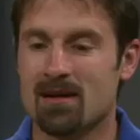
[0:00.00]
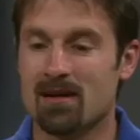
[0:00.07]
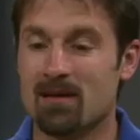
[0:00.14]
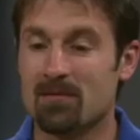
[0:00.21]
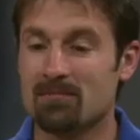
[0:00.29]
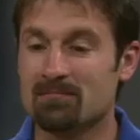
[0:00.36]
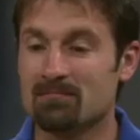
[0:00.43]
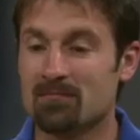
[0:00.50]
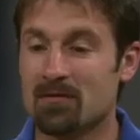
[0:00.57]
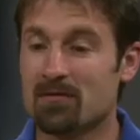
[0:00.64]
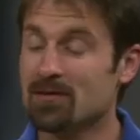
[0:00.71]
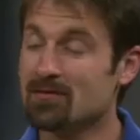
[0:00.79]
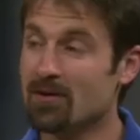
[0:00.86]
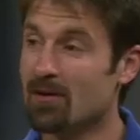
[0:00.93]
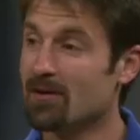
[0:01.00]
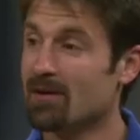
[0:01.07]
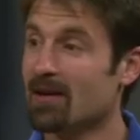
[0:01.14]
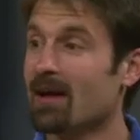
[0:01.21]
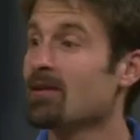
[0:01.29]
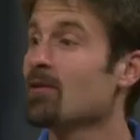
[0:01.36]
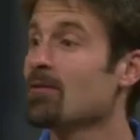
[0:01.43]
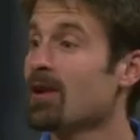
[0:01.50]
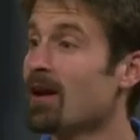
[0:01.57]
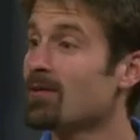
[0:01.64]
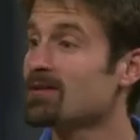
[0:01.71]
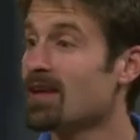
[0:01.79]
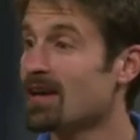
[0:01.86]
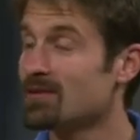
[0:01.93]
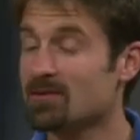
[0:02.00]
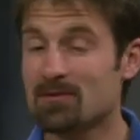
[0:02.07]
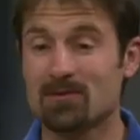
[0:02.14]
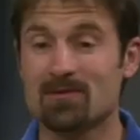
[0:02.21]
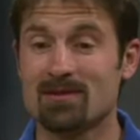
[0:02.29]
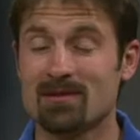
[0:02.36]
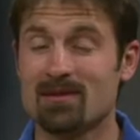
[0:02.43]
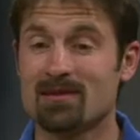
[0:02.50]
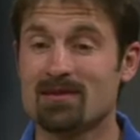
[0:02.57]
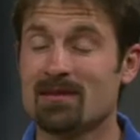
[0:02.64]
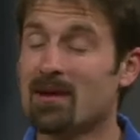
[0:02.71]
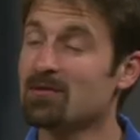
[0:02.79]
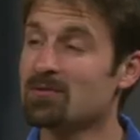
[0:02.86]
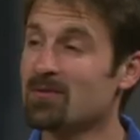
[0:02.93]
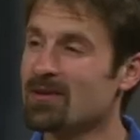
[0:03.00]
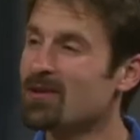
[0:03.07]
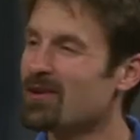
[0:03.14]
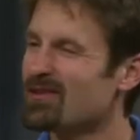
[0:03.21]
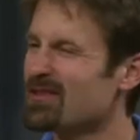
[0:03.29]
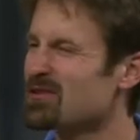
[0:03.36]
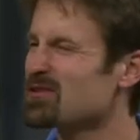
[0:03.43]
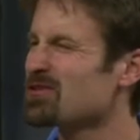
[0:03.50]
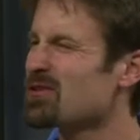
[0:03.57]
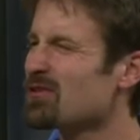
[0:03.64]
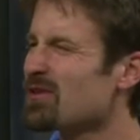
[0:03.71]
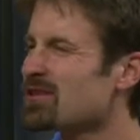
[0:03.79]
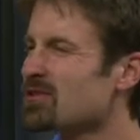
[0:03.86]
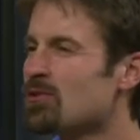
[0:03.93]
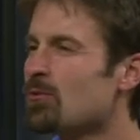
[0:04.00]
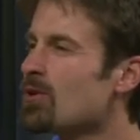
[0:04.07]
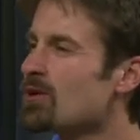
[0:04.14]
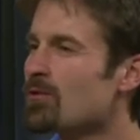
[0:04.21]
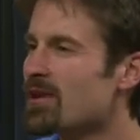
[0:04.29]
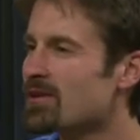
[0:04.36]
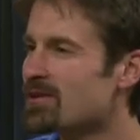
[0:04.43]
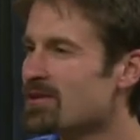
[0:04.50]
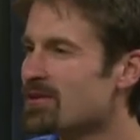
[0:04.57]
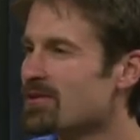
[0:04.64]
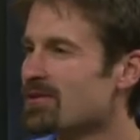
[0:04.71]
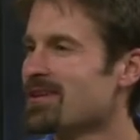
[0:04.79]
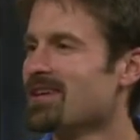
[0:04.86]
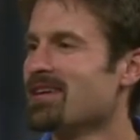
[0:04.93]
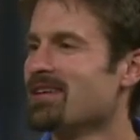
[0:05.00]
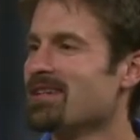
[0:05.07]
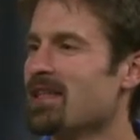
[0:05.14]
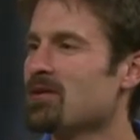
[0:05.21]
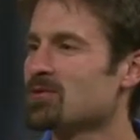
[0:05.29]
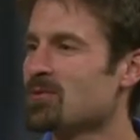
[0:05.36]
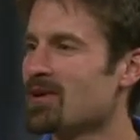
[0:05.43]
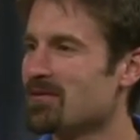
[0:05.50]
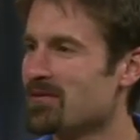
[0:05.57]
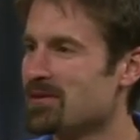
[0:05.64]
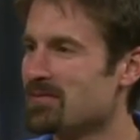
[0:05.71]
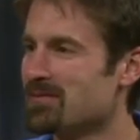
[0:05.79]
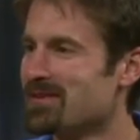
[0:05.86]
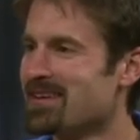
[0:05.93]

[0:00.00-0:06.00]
Um, well, first of all, I know when I was in high school, that was one, you know, there's certain things you wouldn't want to do. Yeah. That was one of them.